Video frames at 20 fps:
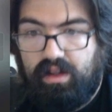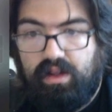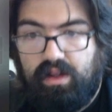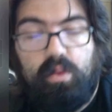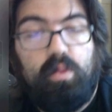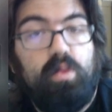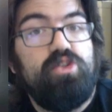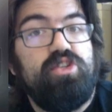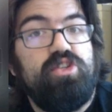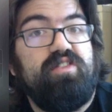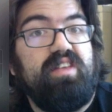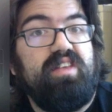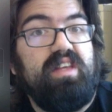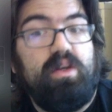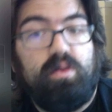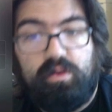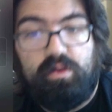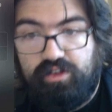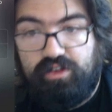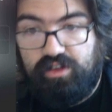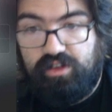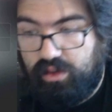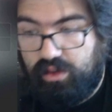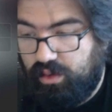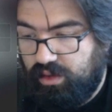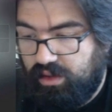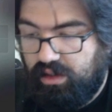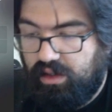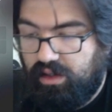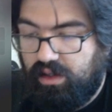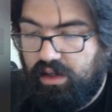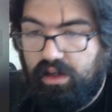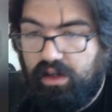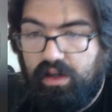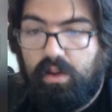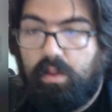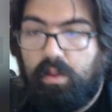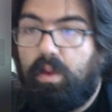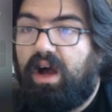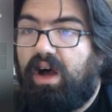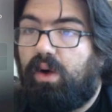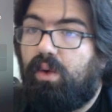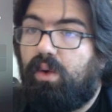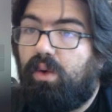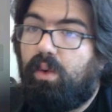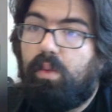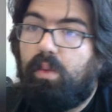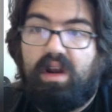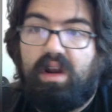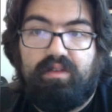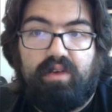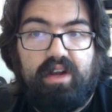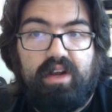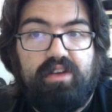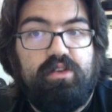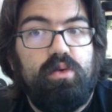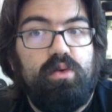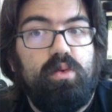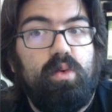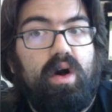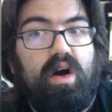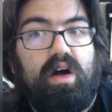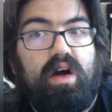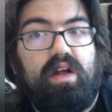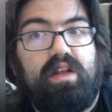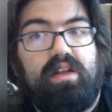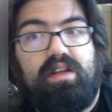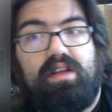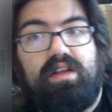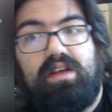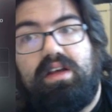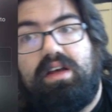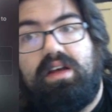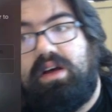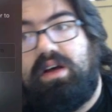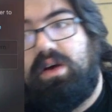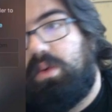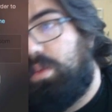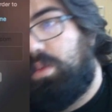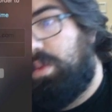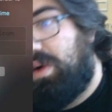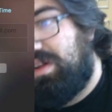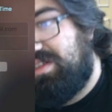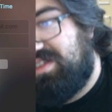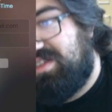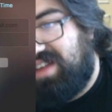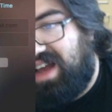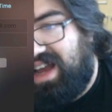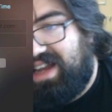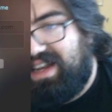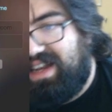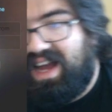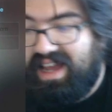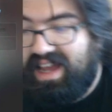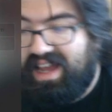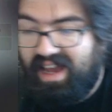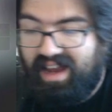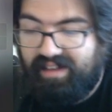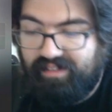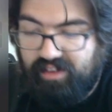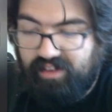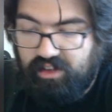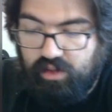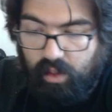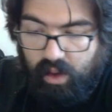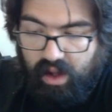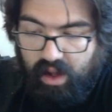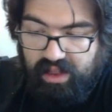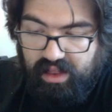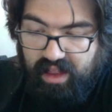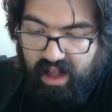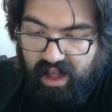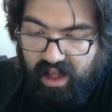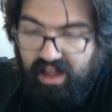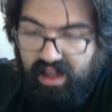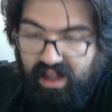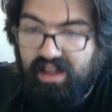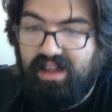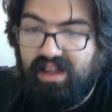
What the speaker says: Which is equal to, well, whatever I do on one side, I have to do on the